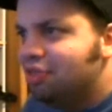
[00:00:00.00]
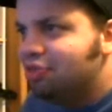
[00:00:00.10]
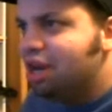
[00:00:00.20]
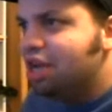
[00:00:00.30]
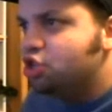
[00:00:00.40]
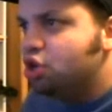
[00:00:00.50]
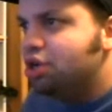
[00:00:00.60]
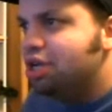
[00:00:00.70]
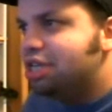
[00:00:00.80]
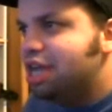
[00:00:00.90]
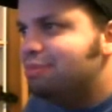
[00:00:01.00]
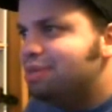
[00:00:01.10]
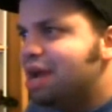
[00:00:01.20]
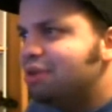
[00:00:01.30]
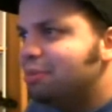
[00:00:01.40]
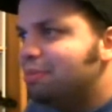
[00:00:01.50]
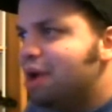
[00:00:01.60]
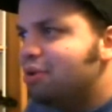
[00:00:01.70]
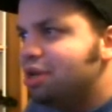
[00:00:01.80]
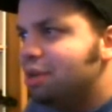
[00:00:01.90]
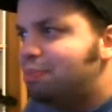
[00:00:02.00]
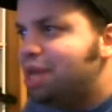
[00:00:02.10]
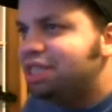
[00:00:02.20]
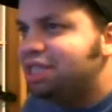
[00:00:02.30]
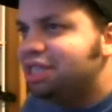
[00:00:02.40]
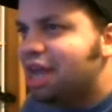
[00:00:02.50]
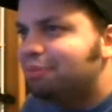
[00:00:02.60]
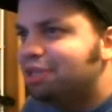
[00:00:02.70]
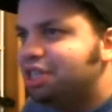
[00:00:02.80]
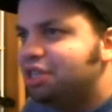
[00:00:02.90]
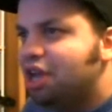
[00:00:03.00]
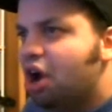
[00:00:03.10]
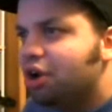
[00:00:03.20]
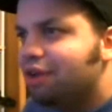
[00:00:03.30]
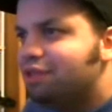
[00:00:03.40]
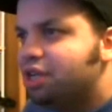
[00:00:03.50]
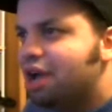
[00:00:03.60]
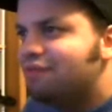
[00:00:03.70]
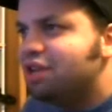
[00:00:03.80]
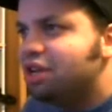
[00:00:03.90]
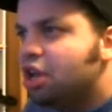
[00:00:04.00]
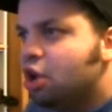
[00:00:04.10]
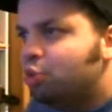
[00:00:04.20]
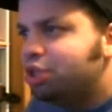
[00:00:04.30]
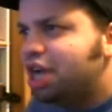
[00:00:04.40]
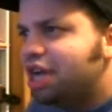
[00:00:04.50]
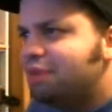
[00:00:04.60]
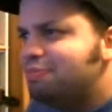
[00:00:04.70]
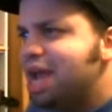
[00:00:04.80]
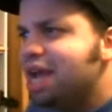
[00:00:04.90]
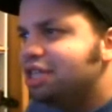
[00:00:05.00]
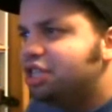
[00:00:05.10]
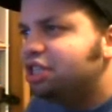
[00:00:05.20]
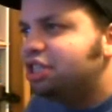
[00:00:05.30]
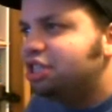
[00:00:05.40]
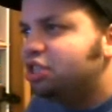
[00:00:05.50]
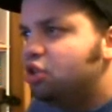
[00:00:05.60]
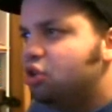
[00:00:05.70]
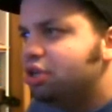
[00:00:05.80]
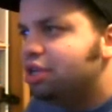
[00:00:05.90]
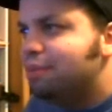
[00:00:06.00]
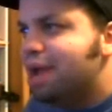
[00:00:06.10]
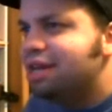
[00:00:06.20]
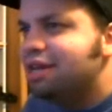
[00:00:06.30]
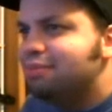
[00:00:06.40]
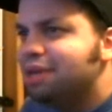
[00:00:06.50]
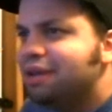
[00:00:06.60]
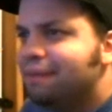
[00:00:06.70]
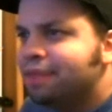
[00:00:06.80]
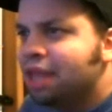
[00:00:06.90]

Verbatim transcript: Then I turned and came down the mountain and placed the tablets in the ark of the covenant, which I had made, just as the Lord commanded me.